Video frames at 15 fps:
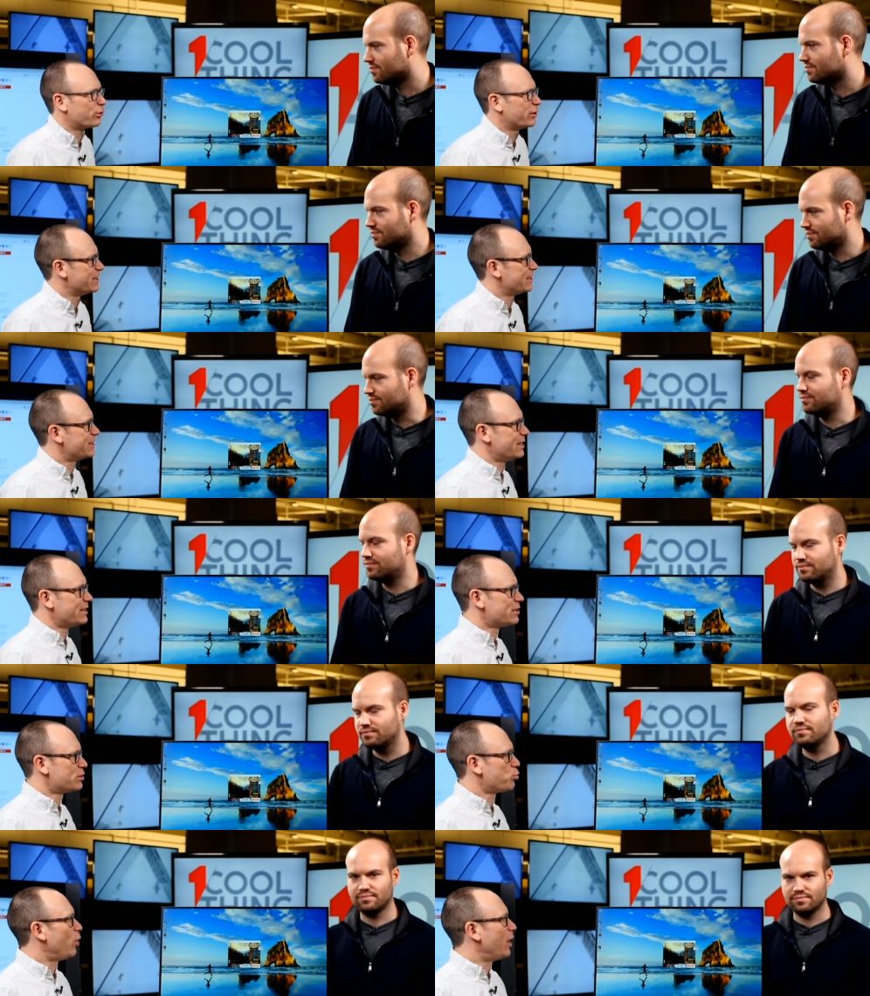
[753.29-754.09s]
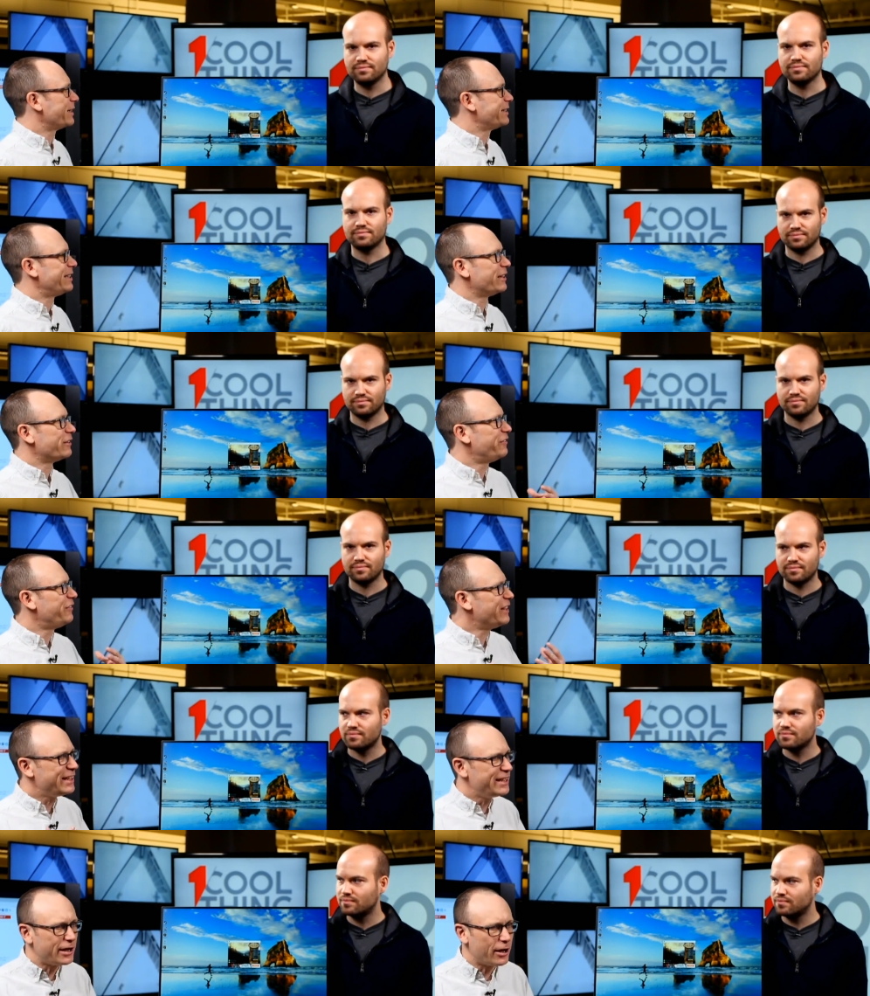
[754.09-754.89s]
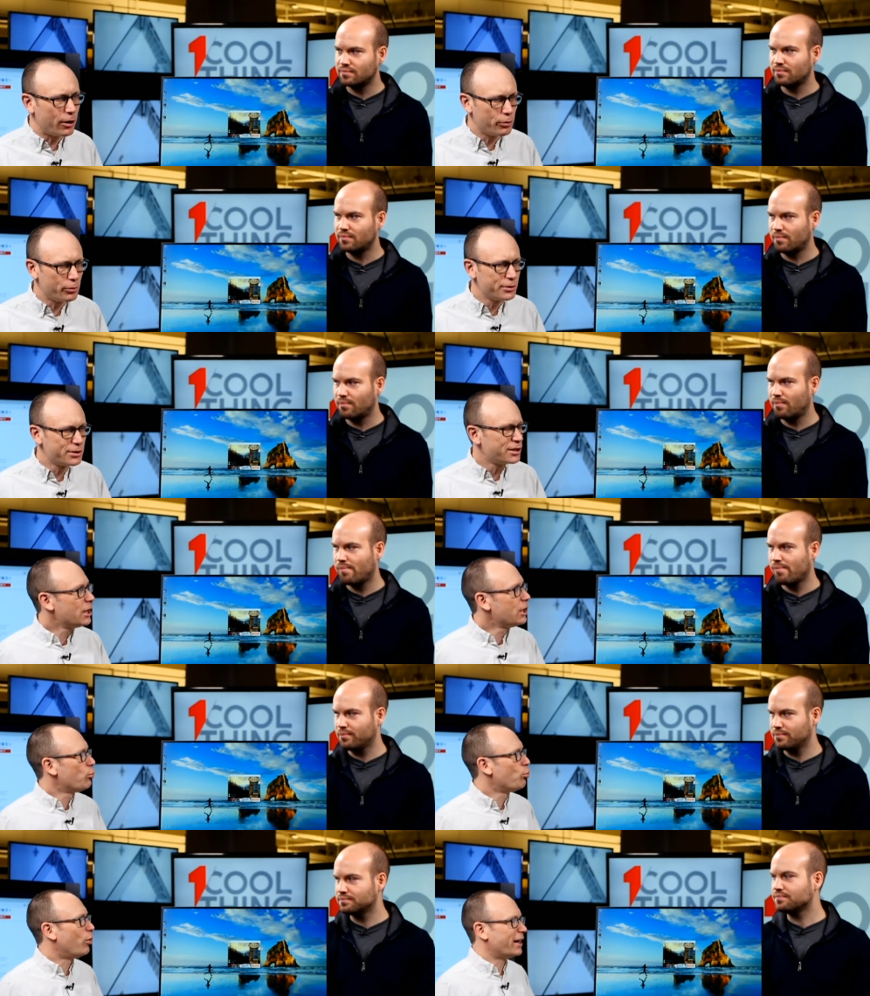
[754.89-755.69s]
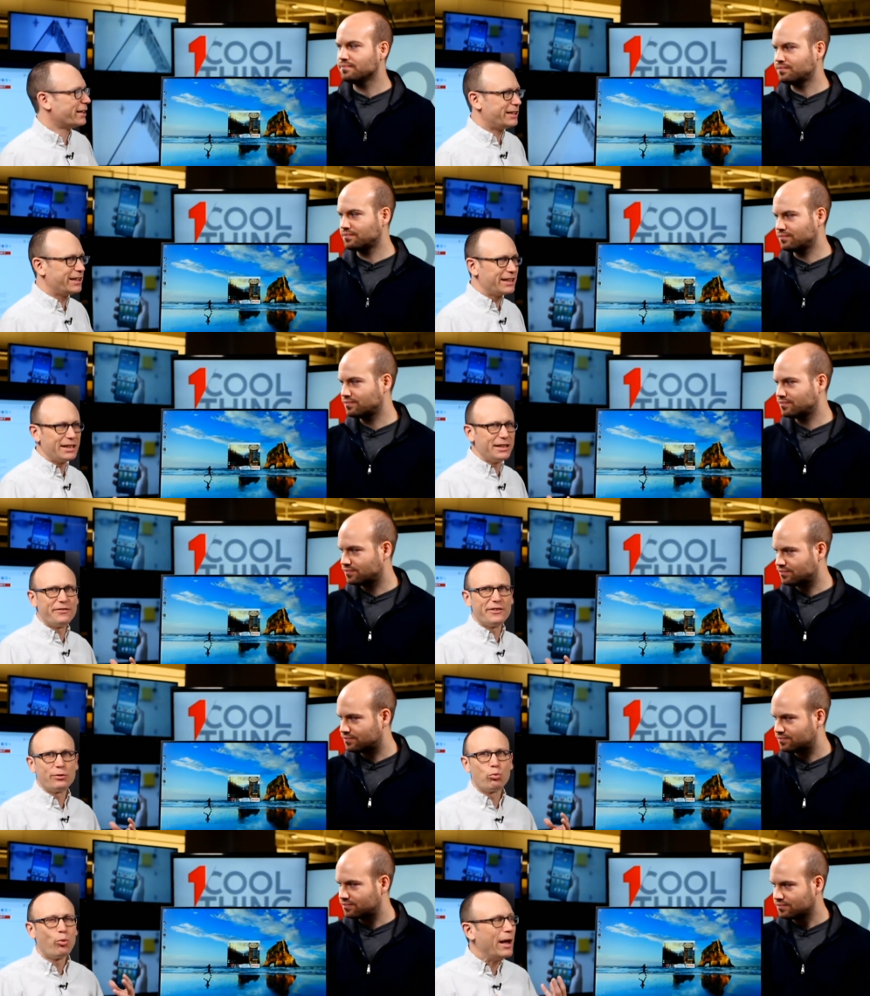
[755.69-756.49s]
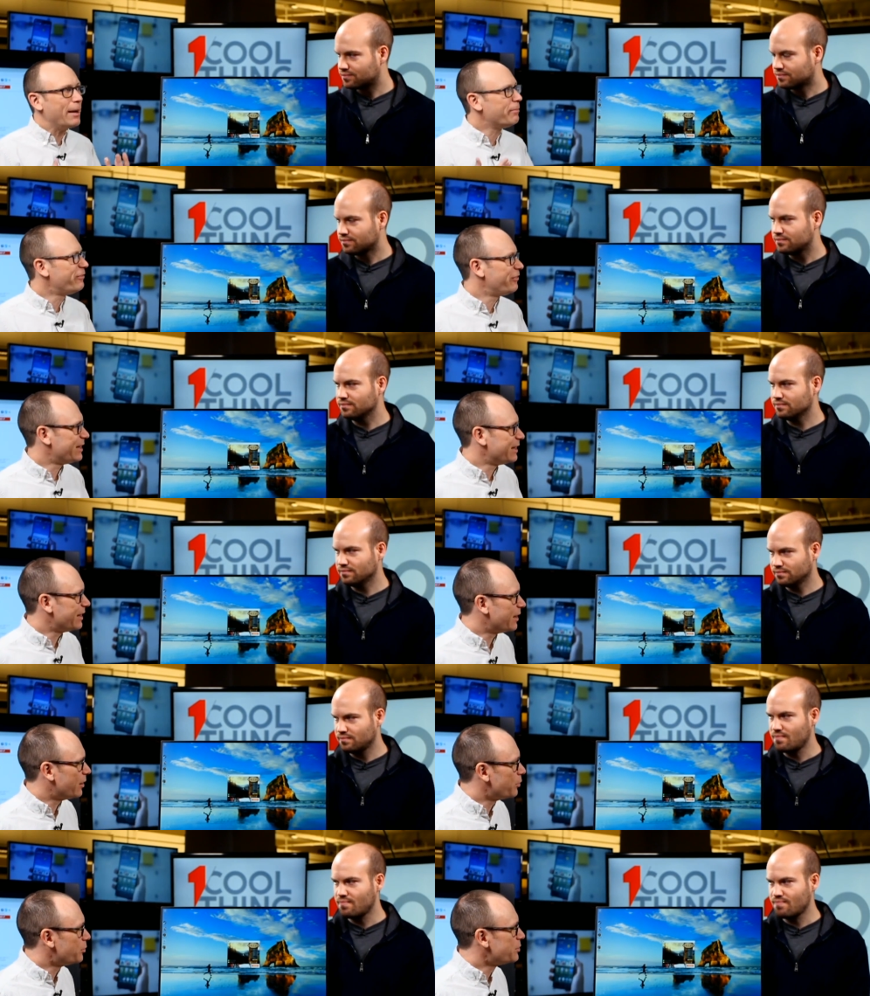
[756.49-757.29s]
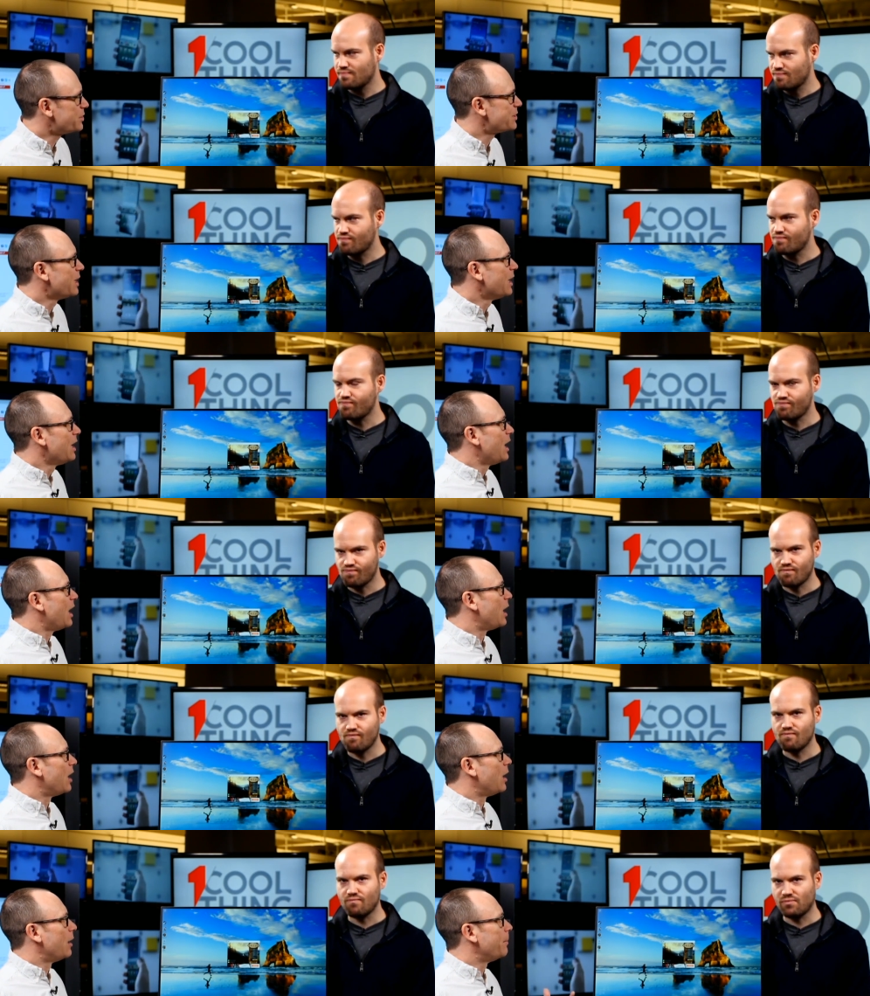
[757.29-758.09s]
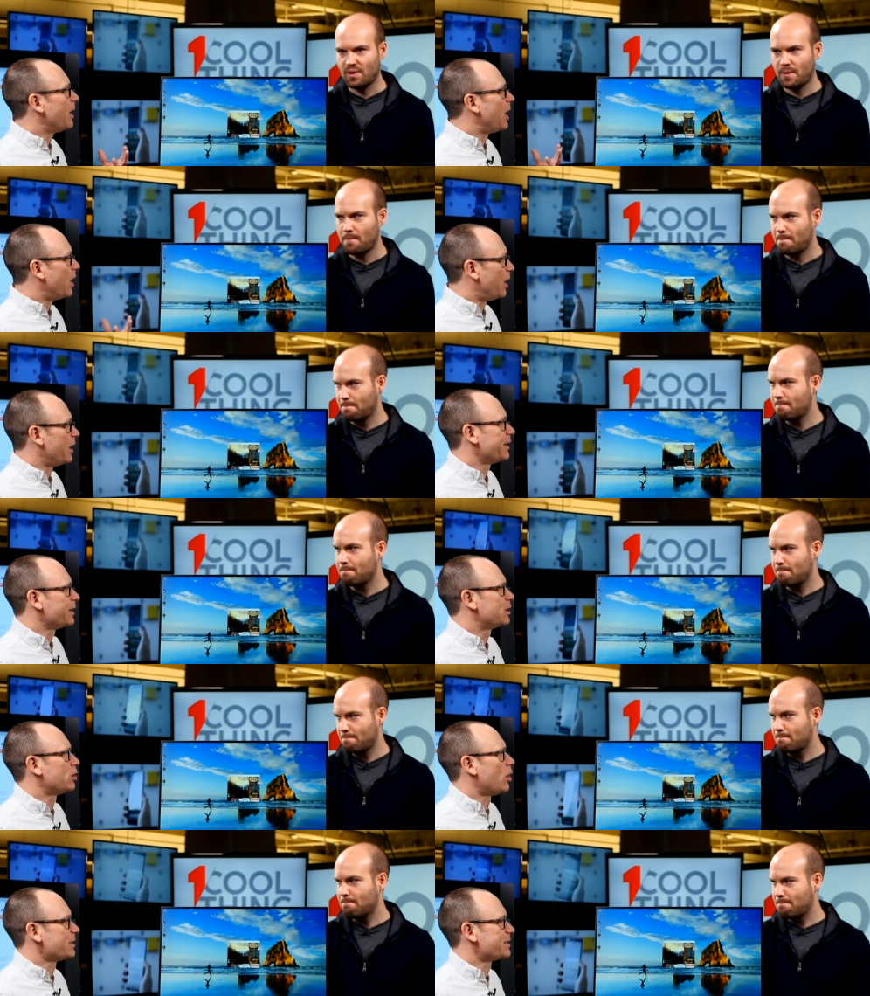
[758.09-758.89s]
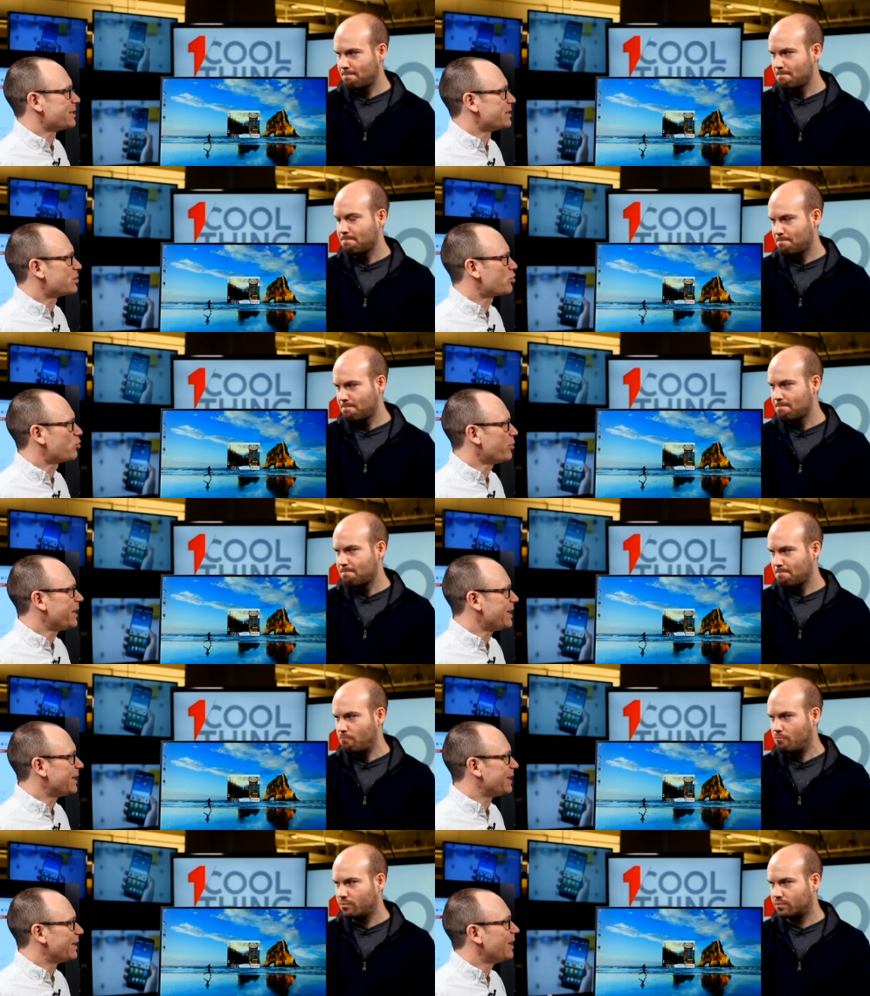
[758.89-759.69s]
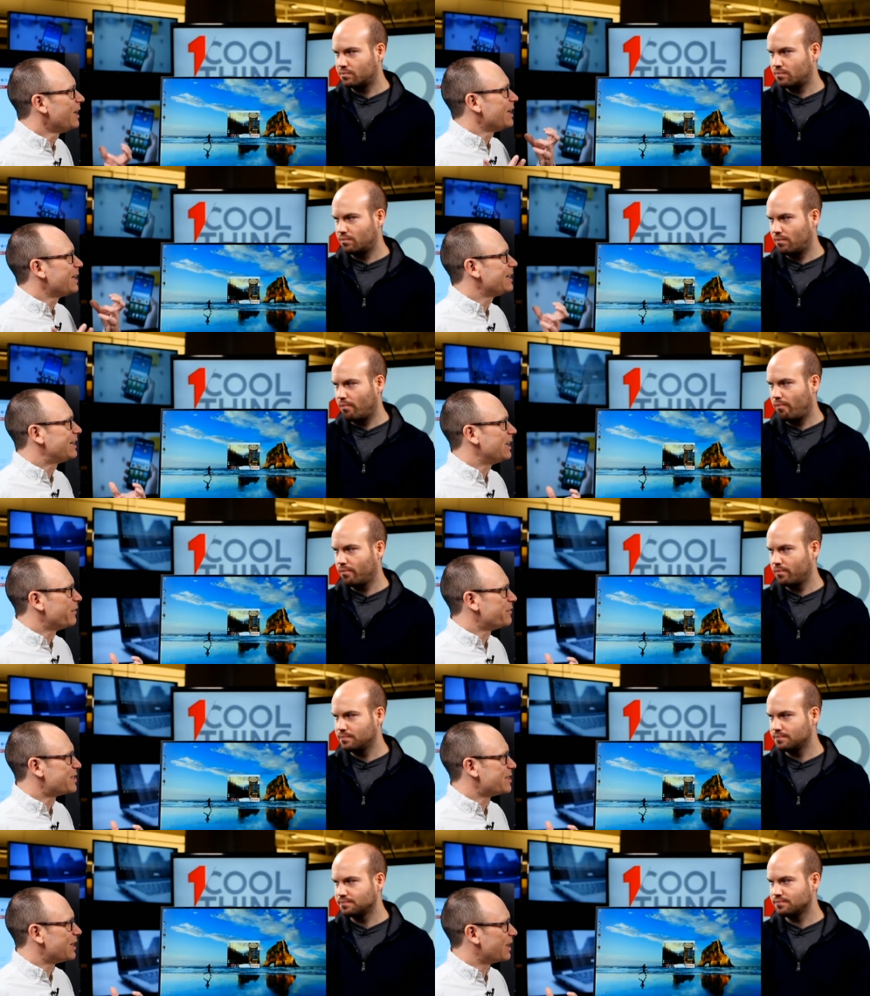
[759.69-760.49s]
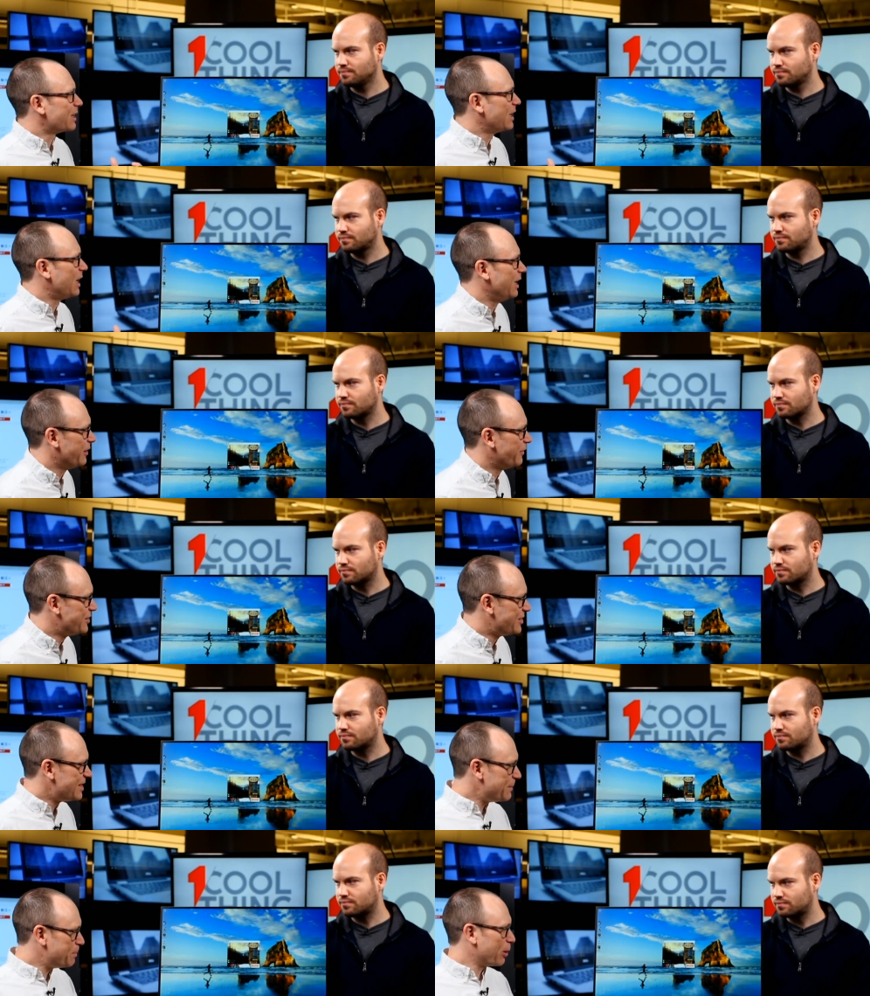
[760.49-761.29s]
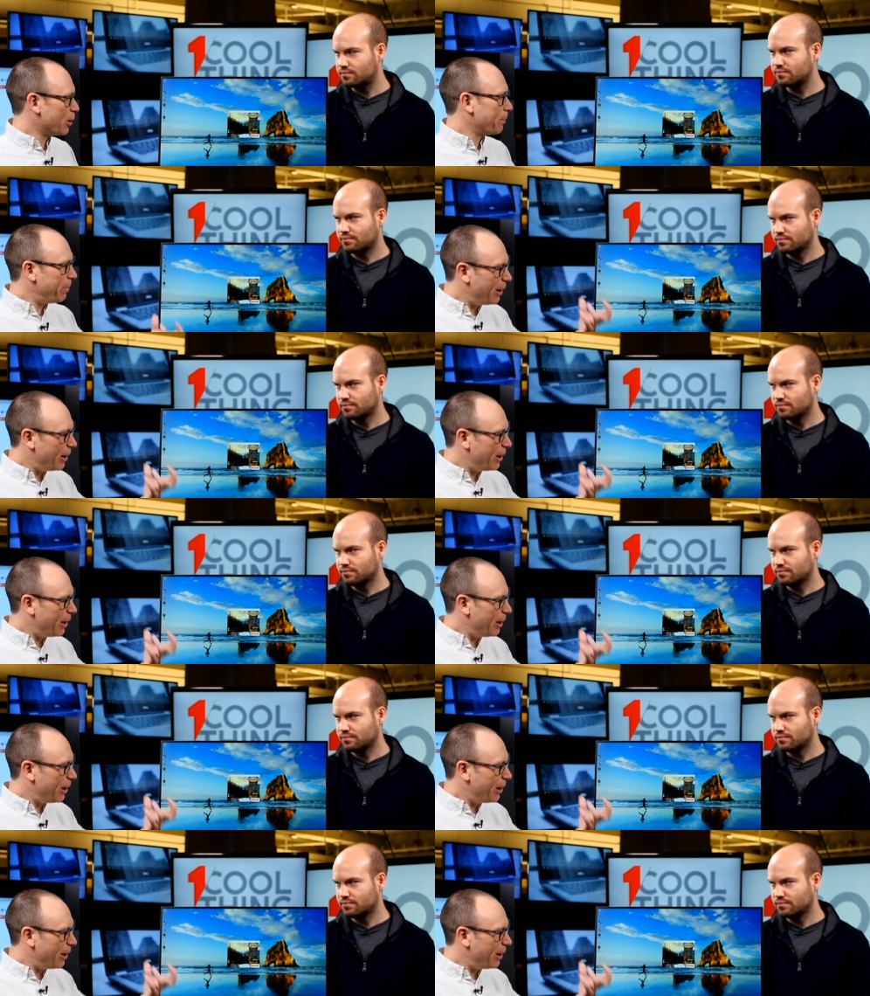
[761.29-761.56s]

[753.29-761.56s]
Speaker 1: for instance, watching videos, watching even web videos, on a glossy screen gives a kind of deeper